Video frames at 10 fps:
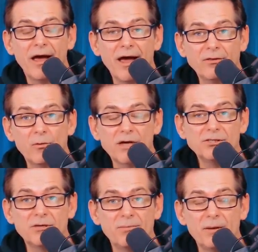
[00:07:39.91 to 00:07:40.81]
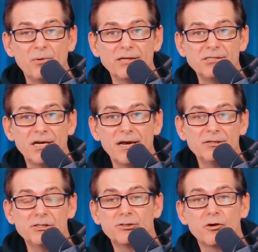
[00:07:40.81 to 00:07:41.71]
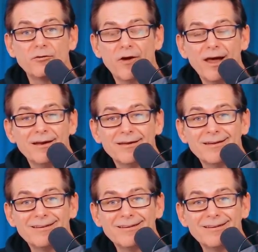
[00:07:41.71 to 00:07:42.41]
and the rest of the people at CNN just turn their head.